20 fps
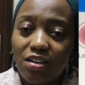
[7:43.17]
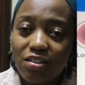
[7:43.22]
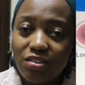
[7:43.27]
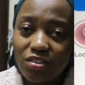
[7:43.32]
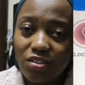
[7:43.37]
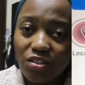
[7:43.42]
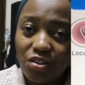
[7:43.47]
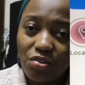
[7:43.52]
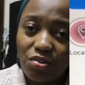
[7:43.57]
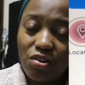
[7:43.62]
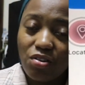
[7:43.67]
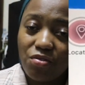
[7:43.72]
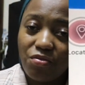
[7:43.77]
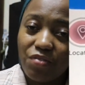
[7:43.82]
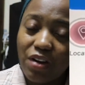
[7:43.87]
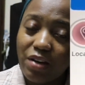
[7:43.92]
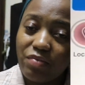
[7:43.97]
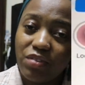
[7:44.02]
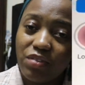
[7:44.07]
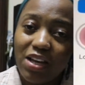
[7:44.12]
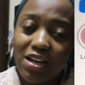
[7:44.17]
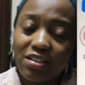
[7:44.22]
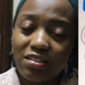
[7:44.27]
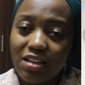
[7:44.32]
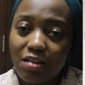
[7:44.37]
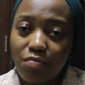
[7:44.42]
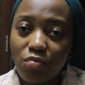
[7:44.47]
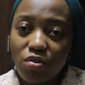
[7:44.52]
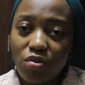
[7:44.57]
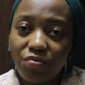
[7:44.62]
there are
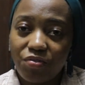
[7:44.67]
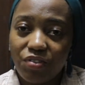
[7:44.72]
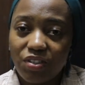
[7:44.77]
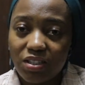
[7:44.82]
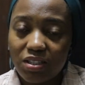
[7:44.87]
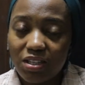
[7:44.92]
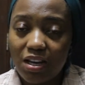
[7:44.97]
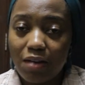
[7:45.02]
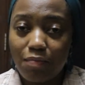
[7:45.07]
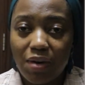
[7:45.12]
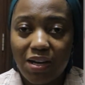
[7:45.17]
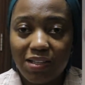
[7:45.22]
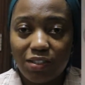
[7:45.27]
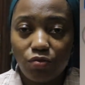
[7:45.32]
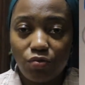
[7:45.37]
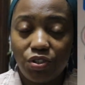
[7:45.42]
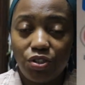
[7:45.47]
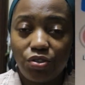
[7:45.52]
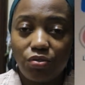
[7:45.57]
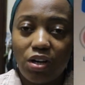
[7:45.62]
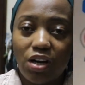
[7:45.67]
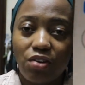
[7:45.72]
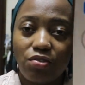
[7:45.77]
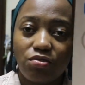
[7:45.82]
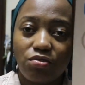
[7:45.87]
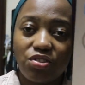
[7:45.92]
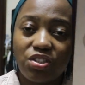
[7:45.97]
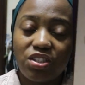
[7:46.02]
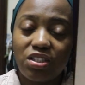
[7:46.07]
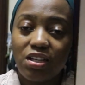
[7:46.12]
some office numbers which you
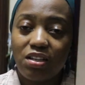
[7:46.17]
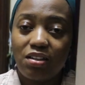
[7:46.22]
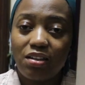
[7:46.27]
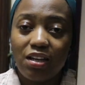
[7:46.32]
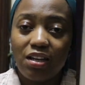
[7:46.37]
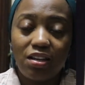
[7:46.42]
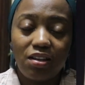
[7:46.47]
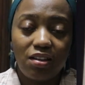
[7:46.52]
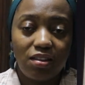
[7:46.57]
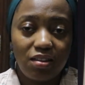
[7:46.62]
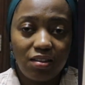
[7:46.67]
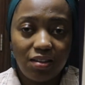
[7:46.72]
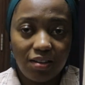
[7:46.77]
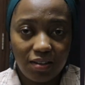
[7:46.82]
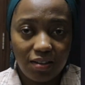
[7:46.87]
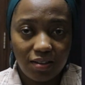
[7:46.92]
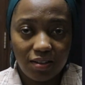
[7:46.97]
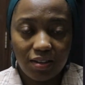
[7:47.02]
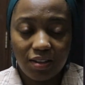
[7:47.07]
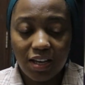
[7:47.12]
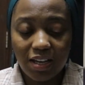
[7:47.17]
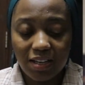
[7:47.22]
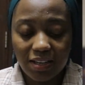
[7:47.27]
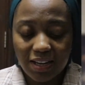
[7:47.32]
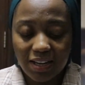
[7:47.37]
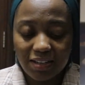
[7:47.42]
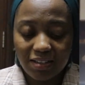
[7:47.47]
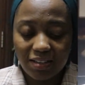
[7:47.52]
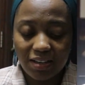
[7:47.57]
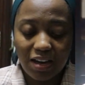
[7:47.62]
cannot send anything. Get
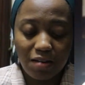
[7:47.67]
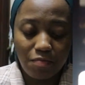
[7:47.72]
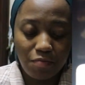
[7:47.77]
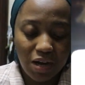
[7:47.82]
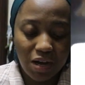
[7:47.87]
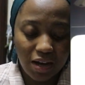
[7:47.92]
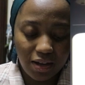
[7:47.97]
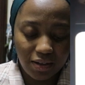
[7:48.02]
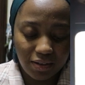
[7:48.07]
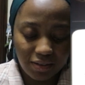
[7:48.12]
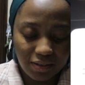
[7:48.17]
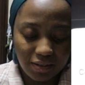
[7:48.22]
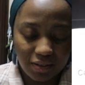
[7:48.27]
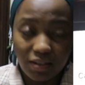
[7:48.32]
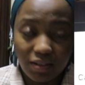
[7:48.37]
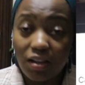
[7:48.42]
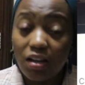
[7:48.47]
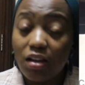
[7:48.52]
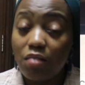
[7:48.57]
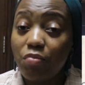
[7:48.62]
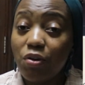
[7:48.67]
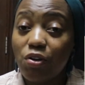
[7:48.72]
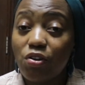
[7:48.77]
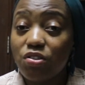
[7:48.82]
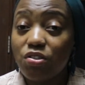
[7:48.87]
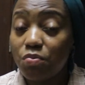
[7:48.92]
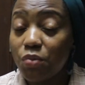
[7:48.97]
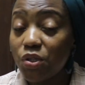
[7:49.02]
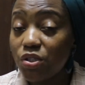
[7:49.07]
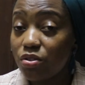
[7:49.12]
that number,
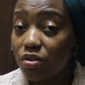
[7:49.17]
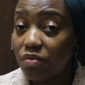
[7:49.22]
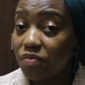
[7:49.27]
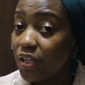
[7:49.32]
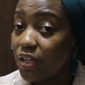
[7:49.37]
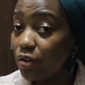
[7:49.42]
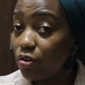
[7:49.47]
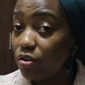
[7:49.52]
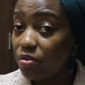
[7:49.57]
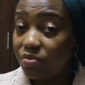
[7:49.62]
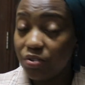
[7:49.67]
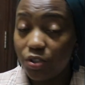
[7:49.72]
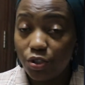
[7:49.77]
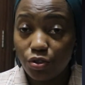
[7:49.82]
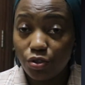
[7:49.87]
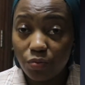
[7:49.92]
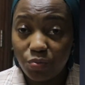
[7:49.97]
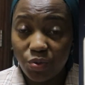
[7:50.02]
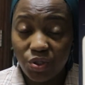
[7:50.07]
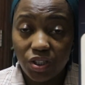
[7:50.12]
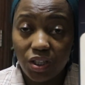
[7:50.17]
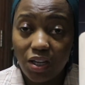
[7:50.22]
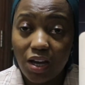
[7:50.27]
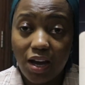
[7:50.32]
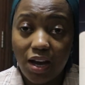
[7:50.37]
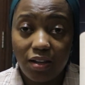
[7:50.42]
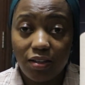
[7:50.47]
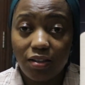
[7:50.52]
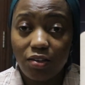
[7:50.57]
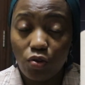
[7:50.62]
because most of the coffee shops
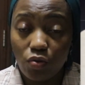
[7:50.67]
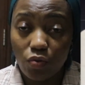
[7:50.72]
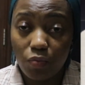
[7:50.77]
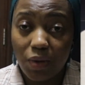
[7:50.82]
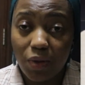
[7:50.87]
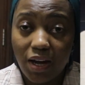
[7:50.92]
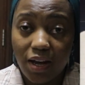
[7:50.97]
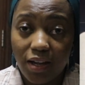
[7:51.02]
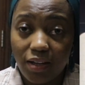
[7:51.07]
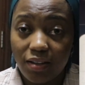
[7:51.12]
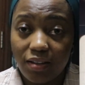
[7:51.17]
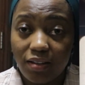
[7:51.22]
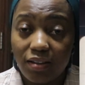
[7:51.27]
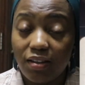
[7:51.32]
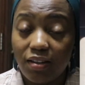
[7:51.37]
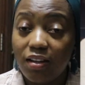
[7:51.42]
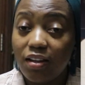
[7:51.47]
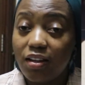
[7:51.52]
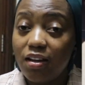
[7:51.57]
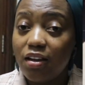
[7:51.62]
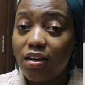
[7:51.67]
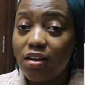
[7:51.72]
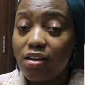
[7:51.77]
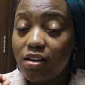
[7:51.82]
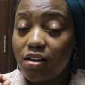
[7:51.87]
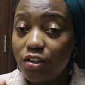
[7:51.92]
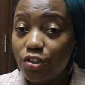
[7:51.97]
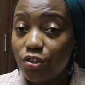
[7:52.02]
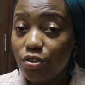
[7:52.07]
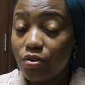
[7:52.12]
here in Dubai,
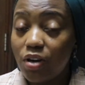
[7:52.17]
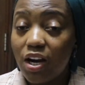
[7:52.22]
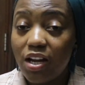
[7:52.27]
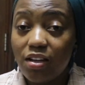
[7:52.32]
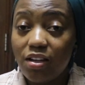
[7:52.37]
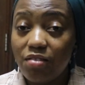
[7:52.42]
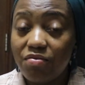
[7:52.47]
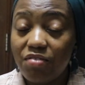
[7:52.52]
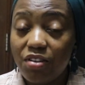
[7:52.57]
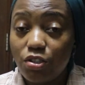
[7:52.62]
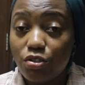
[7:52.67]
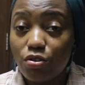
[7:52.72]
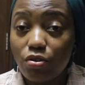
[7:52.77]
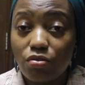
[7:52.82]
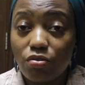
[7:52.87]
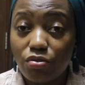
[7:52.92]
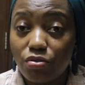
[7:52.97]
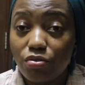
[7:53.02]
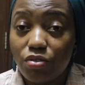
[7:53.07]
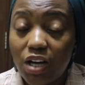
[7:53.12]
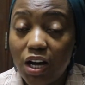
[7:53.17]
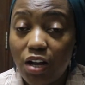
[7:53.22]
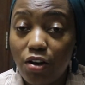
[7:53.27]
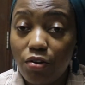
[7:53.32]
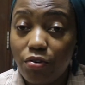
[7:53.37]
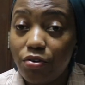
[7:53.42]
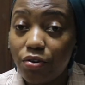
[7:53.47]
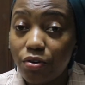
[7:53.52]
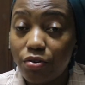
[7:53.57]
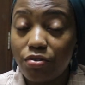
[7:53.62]
you can even talk to
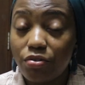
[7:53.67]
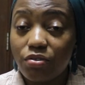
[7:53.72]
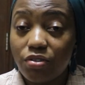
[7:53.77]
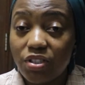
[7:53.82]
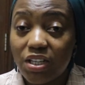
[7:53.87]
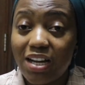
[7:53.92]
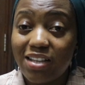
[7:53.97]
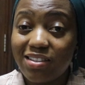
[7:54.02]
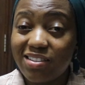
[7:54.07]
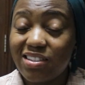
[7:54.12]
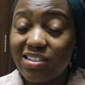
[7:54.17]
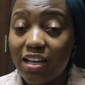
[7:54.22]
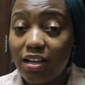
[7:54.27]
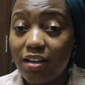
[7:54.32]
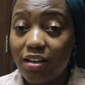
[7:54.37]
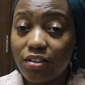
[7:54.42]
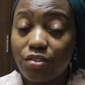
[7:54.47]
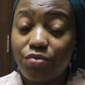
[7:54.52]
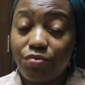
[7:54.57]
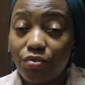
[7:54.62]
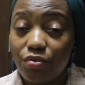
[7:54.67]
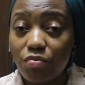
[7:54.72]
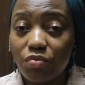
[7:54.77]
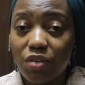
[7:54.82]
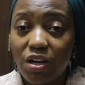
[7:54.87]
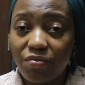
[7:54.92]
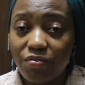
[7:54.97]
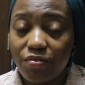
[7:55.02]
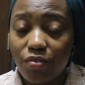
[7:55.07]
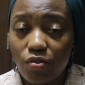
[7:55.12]
the recruiters direct from
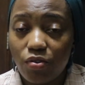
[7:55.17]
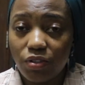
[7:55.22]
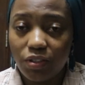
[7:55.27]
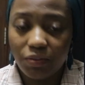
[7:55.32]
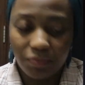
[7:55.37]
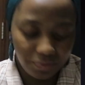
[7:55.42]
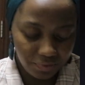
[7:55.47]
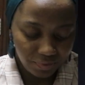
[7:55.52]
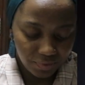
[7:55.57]
the phone.